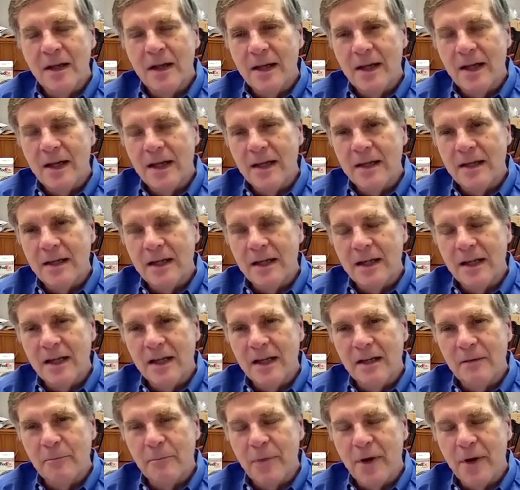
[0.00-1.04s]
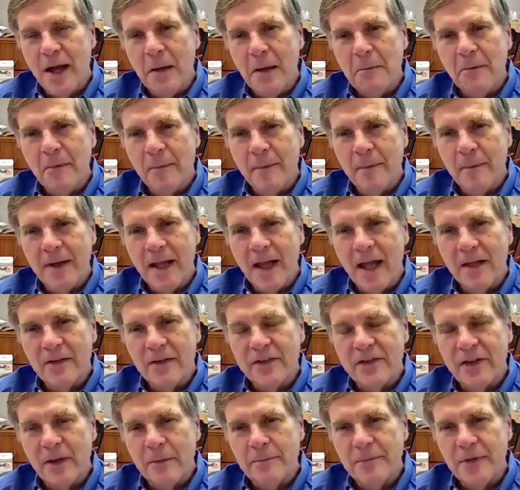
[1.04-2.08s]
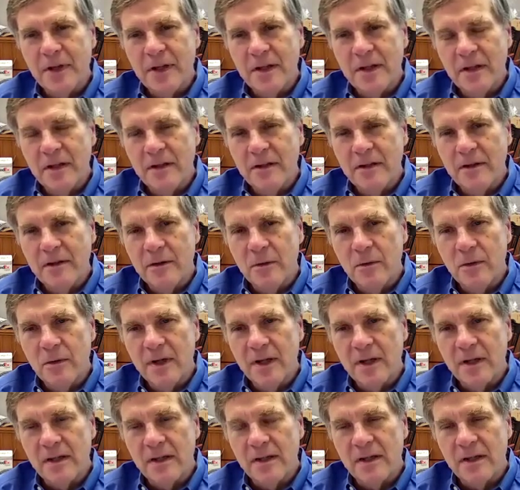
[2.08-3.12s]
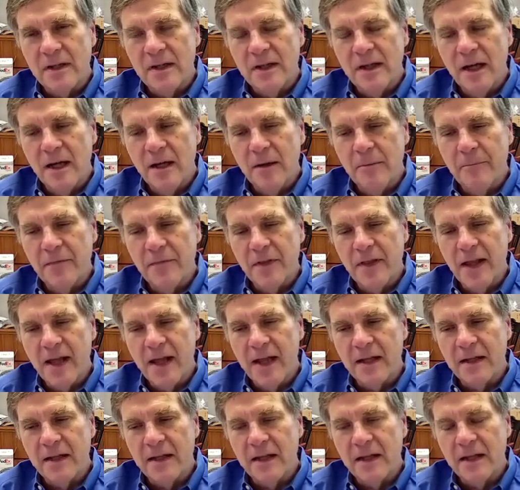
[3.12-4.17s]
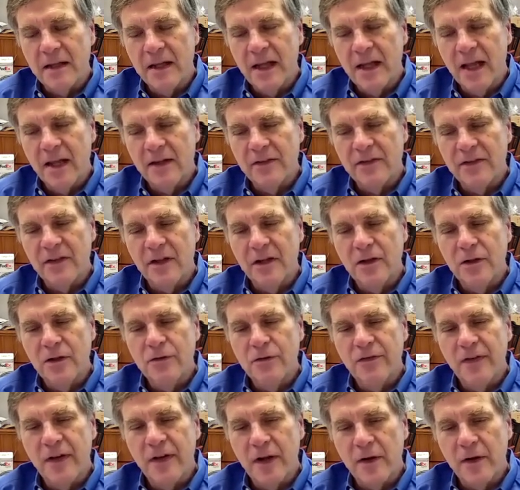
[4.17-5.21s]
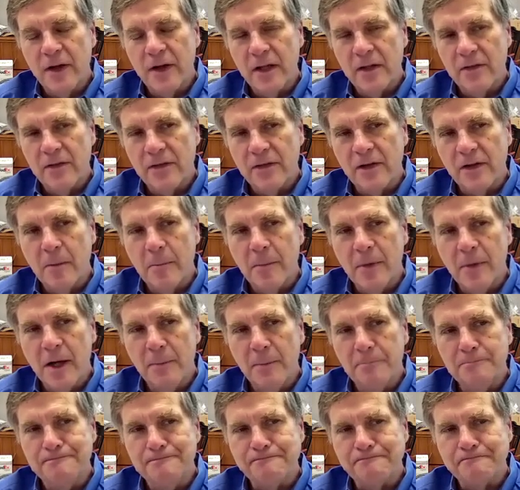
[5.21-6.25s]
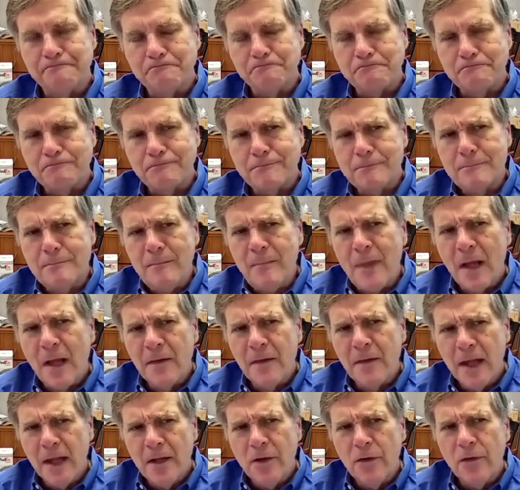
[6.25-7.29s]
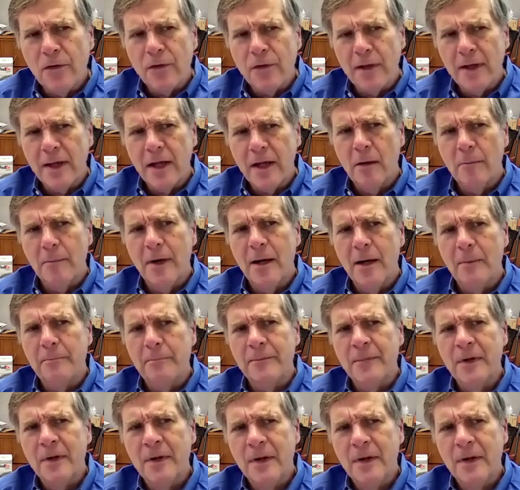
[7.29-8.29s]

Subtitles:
And it probably has something to do with that as the new variants come up, they usually come up